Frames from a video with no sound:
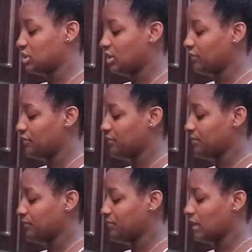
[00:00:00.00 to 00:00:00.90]
stuff.
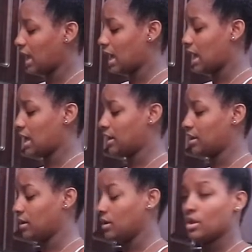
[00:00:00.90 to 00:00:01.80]

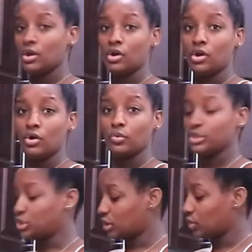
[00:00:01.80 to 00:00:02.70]
And we
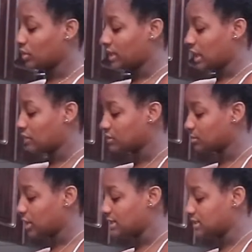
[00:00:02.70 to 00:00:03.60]
should already have
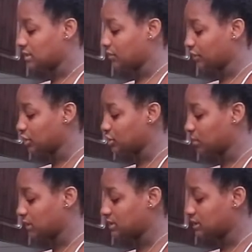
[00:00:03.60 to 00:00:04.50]
some rice in the fridge,
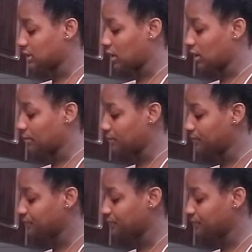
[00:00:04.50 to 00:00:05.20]
but um,